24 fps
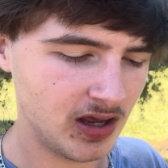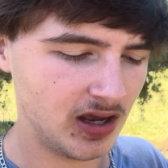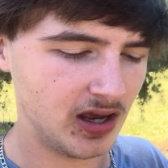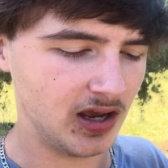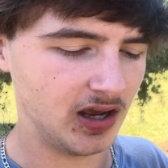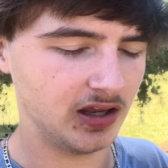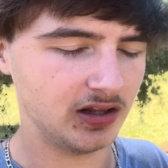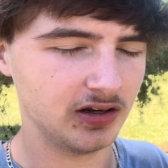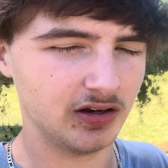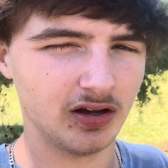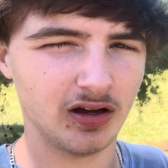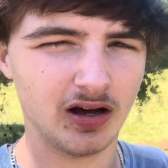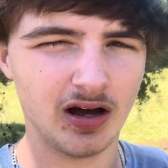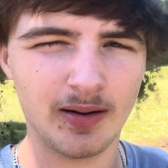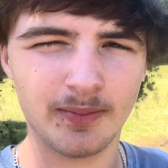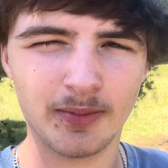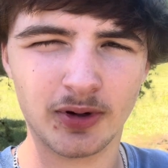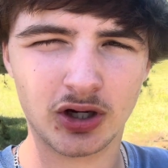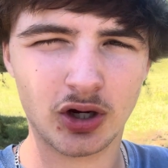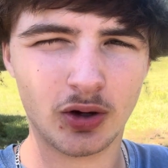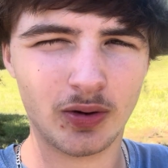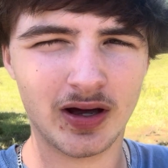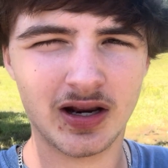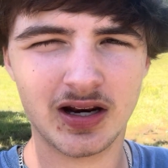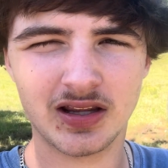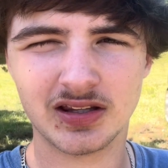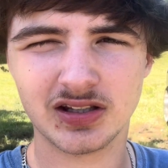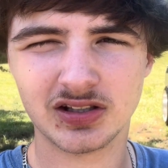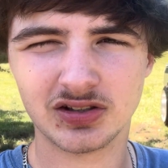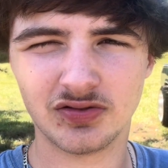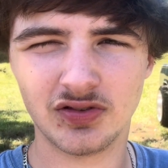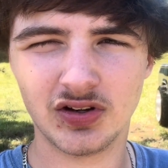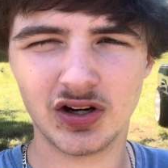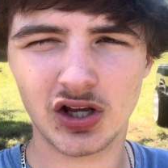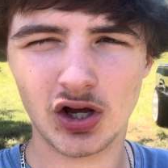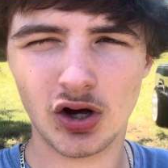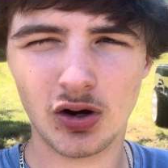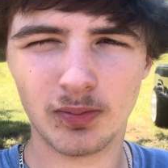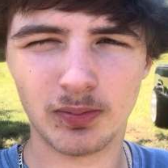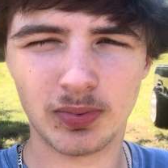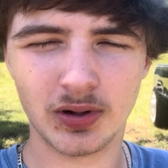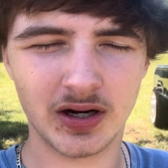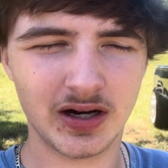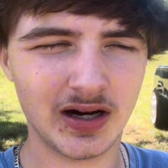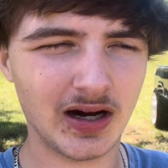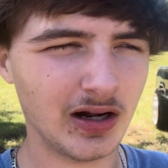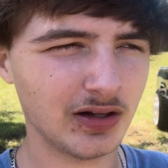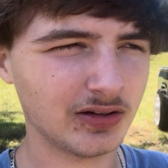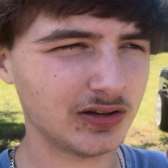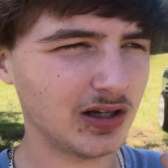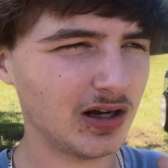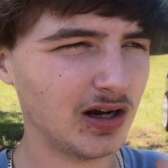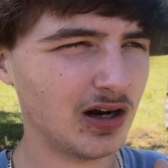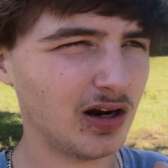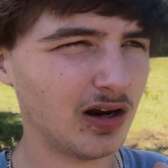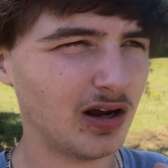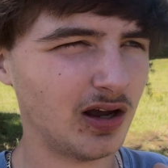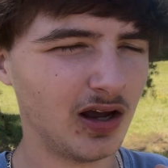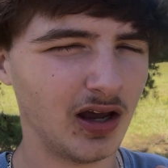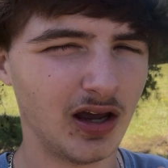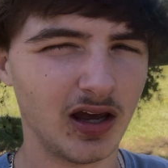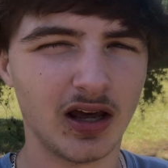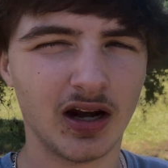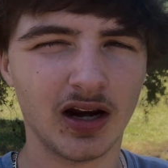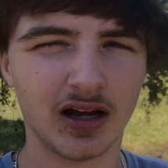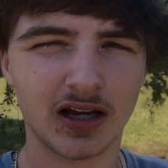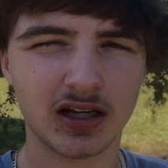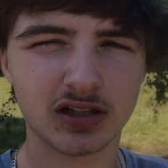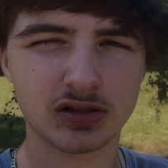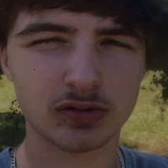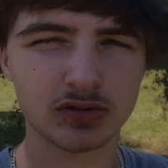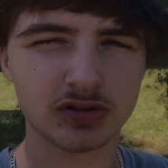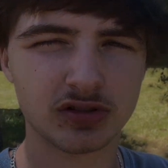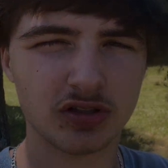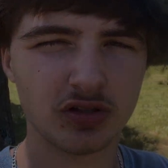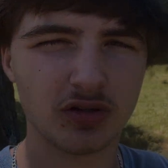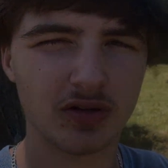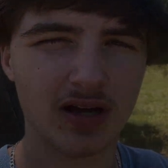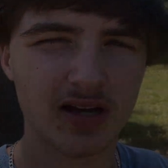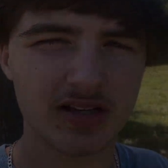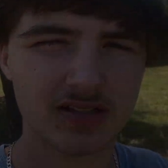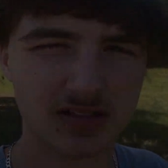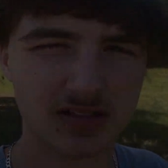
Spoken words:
And I'm gonna go edit this video and put it out there. And I guess we'll see you guys